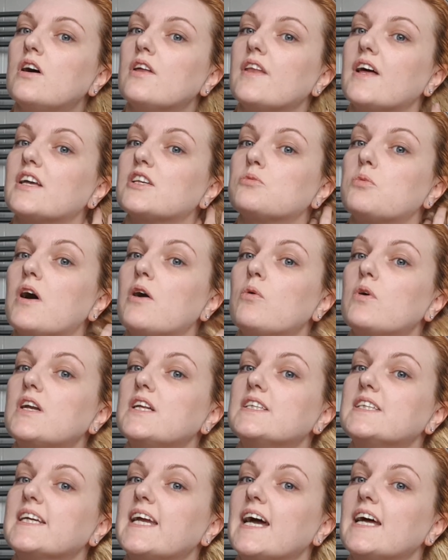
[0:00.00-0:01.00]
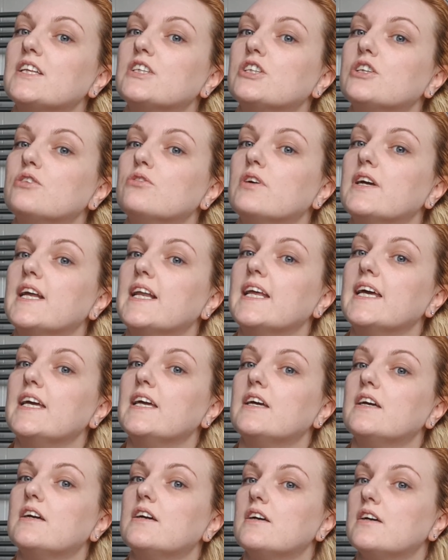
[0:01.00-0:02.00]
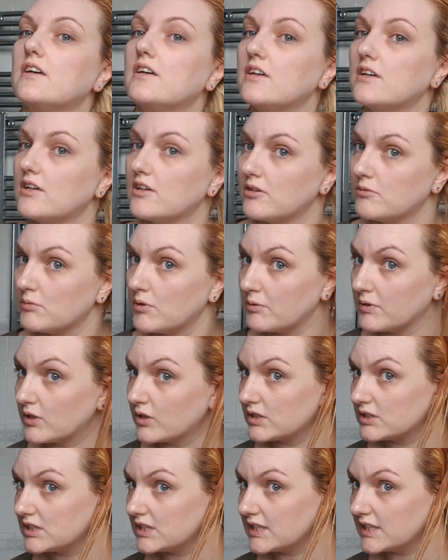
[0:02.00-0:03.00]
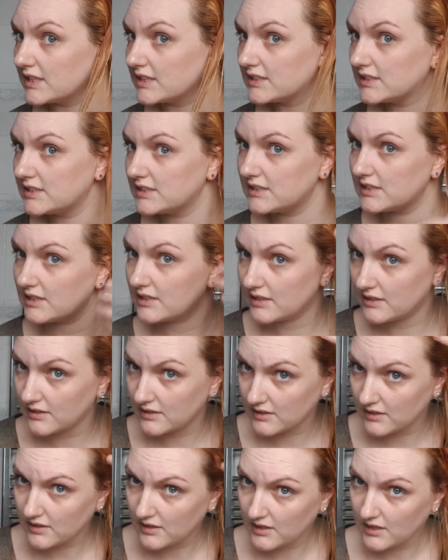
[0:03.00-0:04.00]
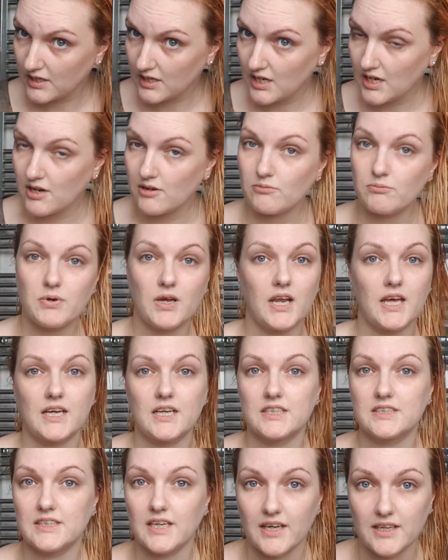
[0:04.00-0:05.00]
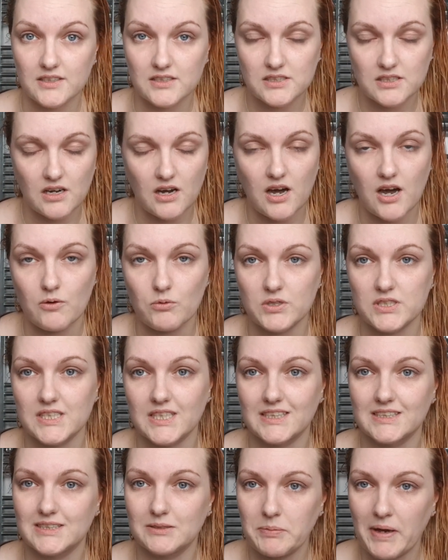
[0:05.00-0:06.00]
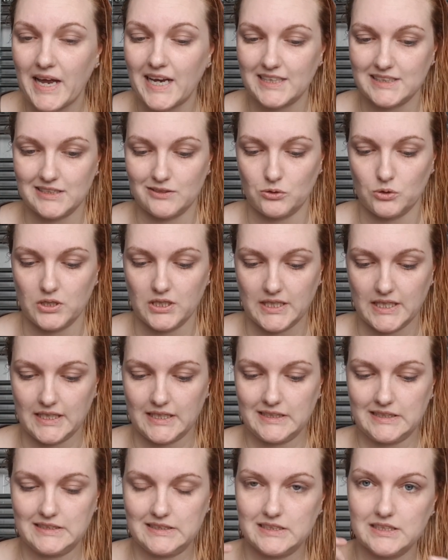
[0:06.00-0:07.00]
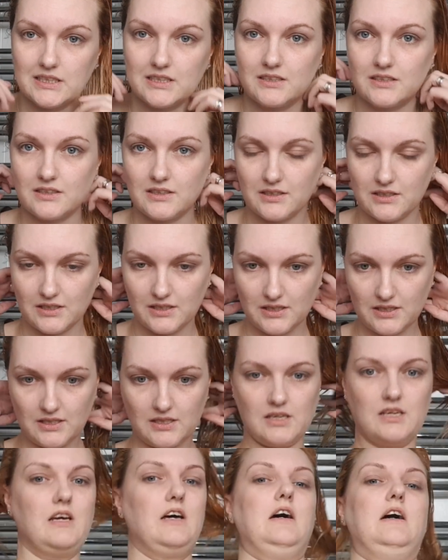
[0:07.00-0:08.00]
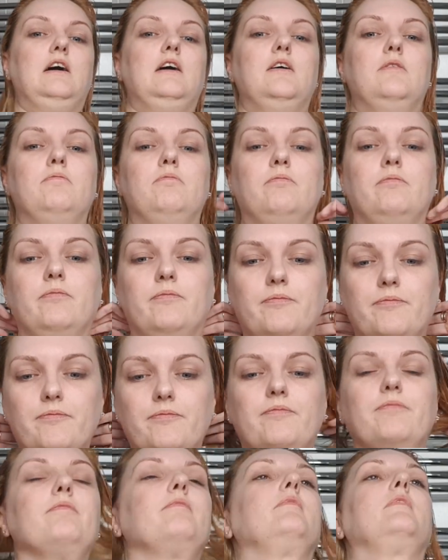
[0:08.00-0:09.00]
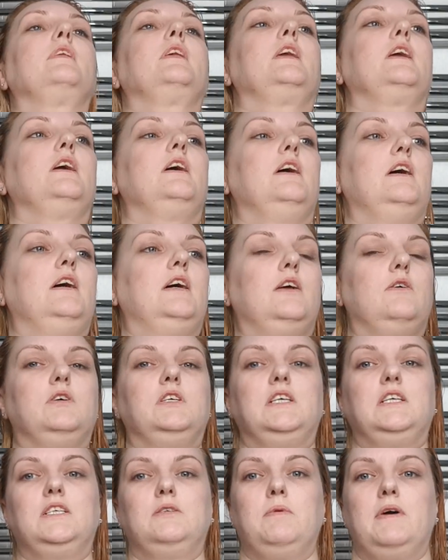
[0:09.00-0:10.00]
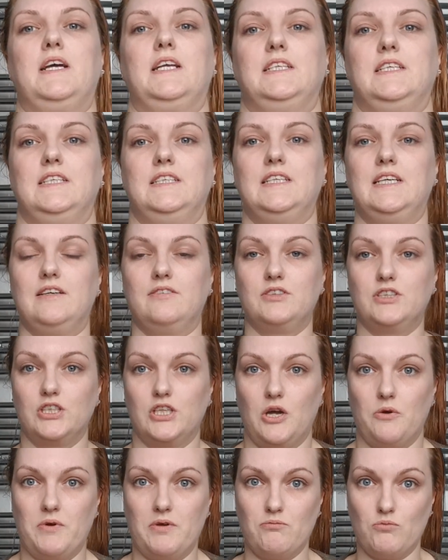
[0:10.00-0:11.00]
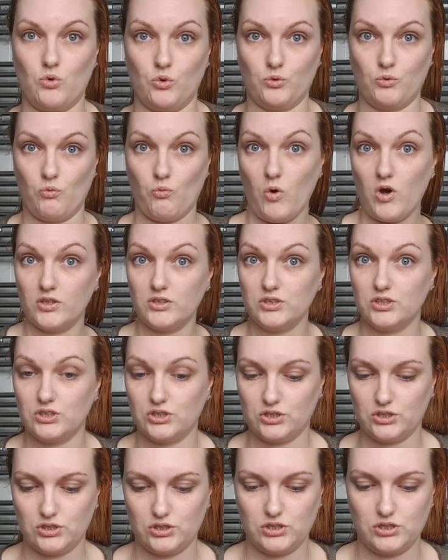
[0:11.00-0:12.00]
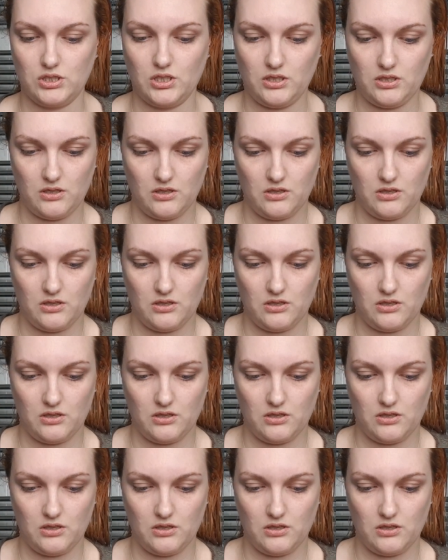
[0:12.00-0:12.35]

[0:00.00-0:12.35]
That's what I wanted to get to really, but we got to this. But like I said, I was expecting all of this. And I was expecting to have to go in more than once.